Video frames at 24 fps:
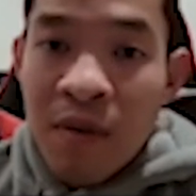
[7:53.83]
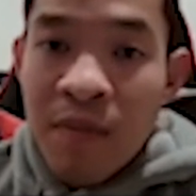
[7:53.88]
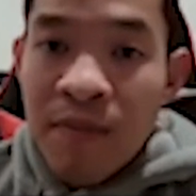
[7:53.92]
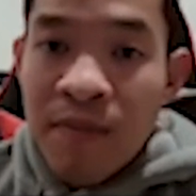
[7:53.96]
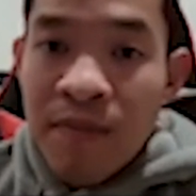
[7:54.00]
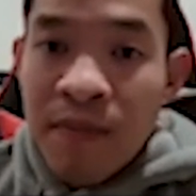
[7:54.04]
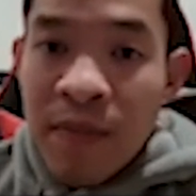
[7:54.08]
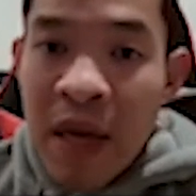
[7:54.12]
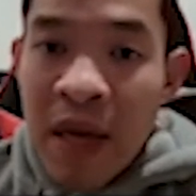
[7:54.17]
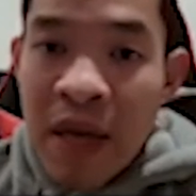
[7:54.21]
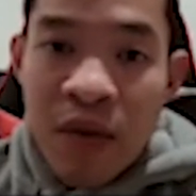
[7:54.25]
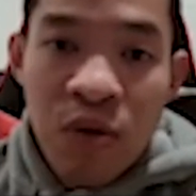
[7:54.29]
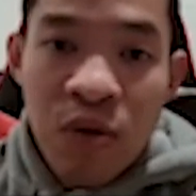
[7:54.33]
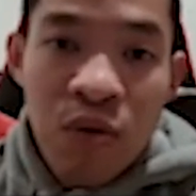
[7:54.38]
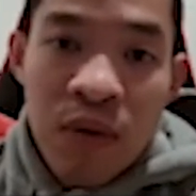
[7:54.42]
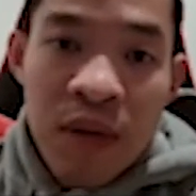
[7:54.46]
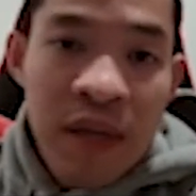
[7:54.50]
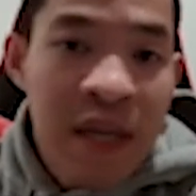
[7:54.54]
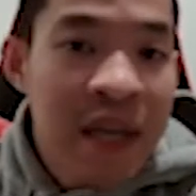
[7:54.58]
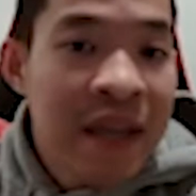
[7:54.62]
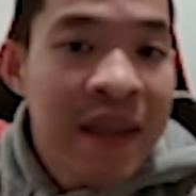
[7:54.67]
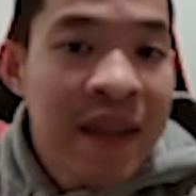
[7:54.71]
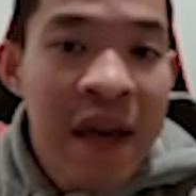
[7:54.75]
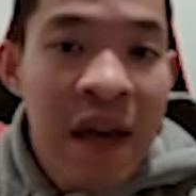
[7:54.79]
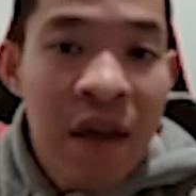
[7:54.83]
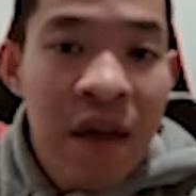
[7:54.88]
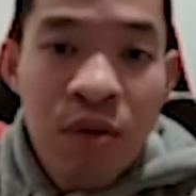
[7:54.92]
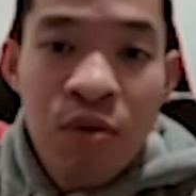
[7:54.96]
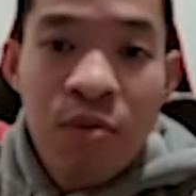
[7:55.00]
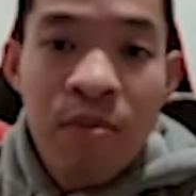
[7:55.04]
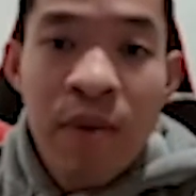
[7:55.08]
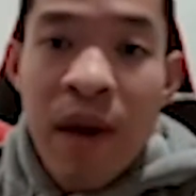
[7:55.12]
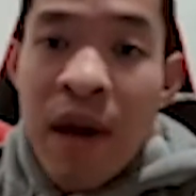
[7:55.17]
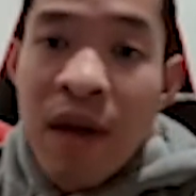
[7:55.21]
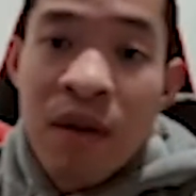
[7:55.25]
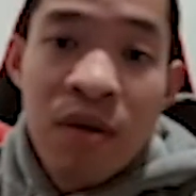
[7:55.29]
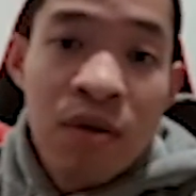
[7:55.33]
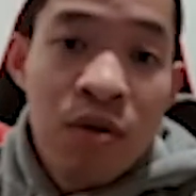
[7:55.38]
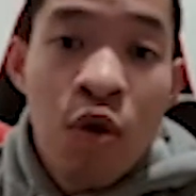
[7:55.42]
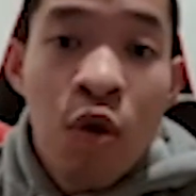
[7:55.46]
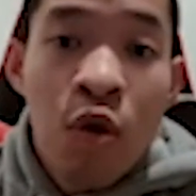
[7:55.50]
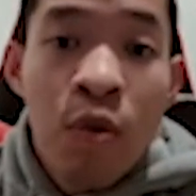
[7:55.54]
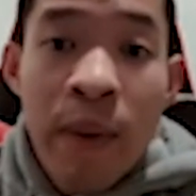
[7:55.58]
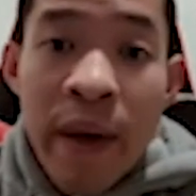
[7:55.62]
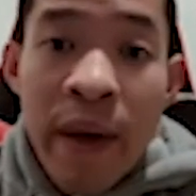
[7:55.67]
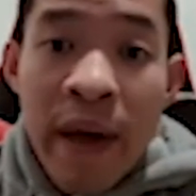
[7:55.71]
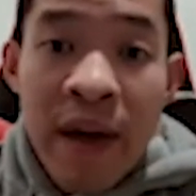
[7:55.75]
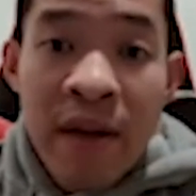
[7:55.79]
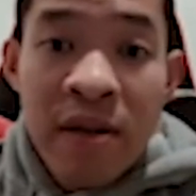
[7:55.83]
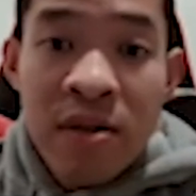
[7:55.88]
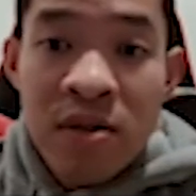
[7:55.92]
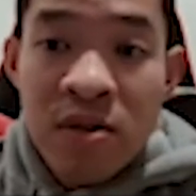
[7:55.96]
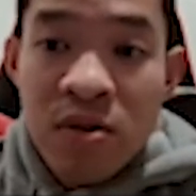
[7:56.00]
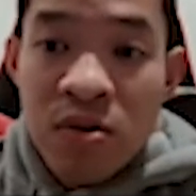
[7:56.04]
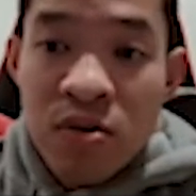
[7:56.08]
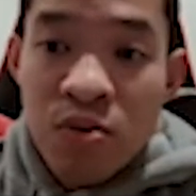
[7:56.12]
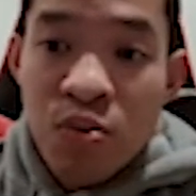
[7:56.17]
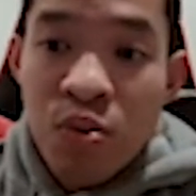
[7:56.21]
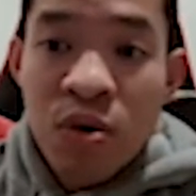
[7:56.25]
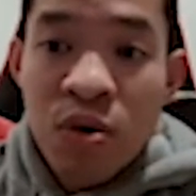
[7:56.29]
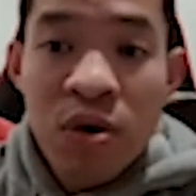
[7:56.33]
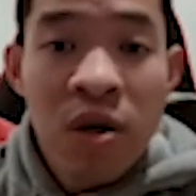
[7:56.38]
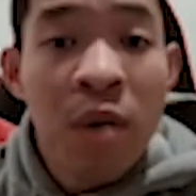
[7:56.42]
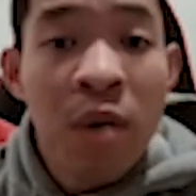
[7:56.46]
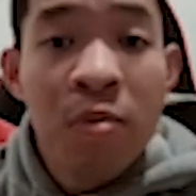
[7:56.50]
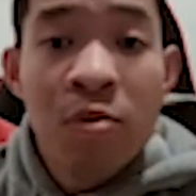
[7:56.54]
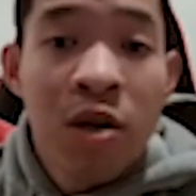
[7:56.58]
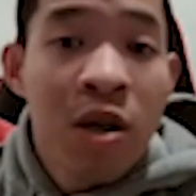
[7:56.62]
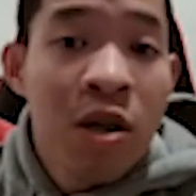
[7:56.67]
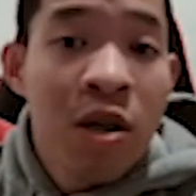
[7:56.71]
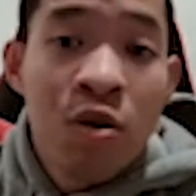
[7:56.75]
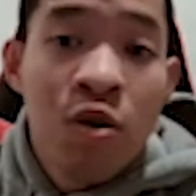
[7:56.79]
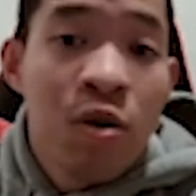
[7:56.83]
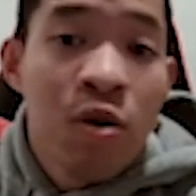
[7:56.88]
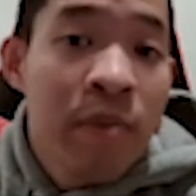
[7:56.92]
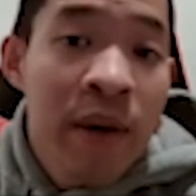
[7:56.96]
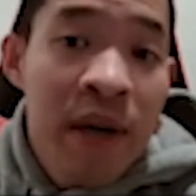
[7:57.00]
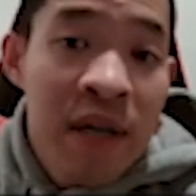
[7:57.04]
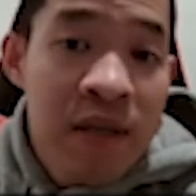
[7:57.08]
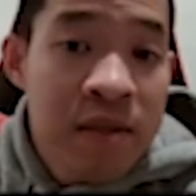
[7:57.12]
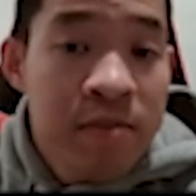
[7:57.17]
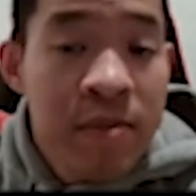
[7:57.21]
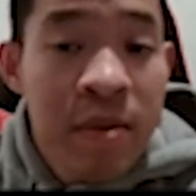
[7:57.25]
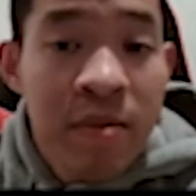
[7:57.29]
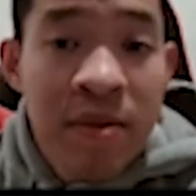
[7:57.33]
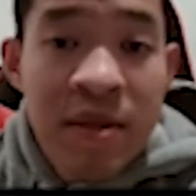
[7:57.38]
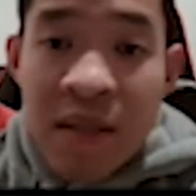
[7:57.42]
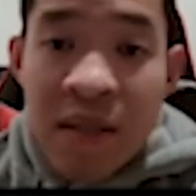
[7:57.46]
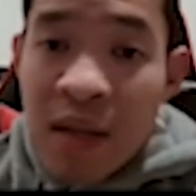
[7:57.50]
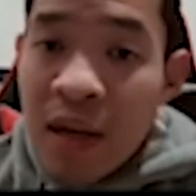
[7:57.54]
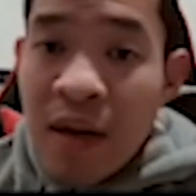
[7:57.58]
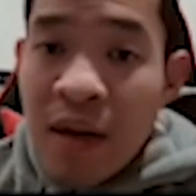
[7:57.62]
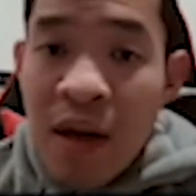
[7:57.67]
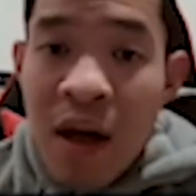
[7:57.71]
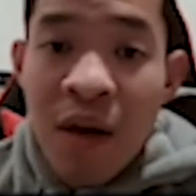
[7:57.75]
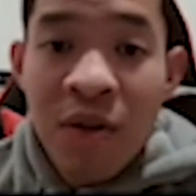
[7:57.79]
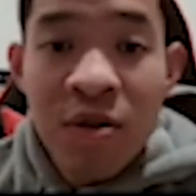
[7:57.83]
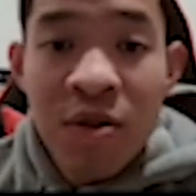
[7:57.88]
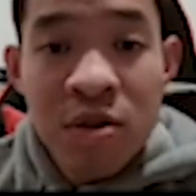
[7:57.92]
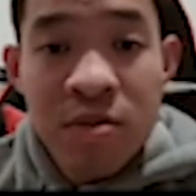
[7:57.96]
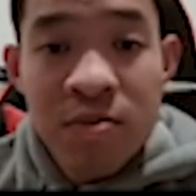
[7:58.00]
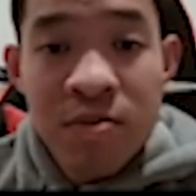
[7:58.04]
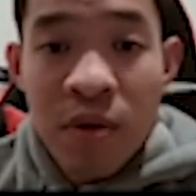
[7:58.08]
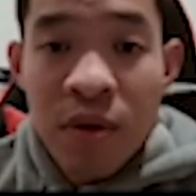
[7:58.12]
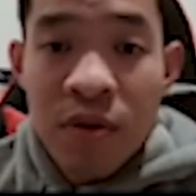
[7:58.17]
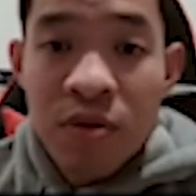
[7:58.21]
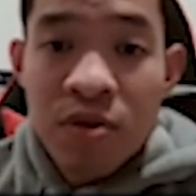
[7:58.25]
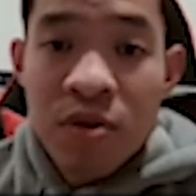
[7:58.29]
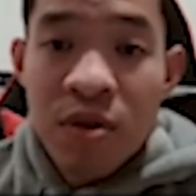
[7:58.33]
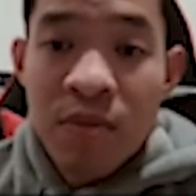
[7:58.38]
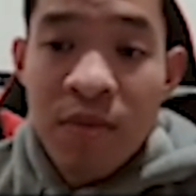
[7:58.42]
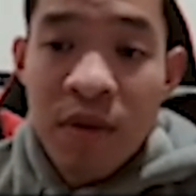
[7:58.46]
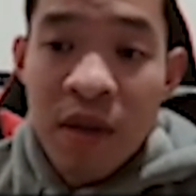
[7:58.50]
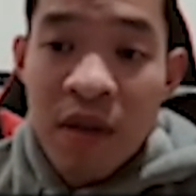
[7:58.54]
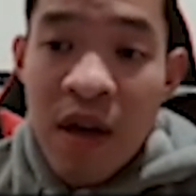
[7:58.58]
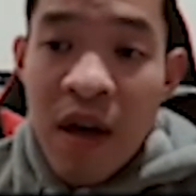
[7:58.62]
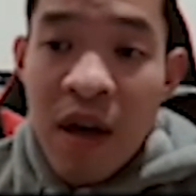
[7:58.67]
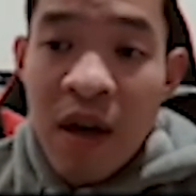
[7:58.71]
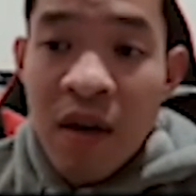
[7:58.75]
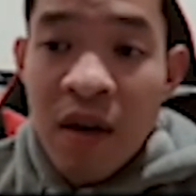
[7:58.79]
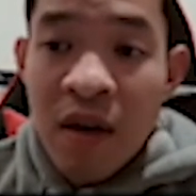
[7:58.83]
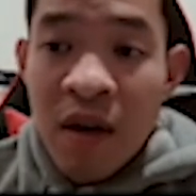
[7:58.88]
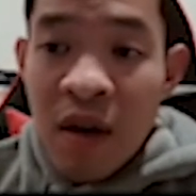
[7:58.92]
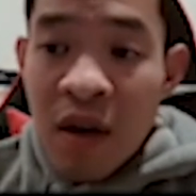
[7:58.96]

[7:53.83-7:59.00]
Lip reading: And you only get that through buying the Gold Pass or an upgraded Gold Pass. Maybe it's $10 a month or something like that.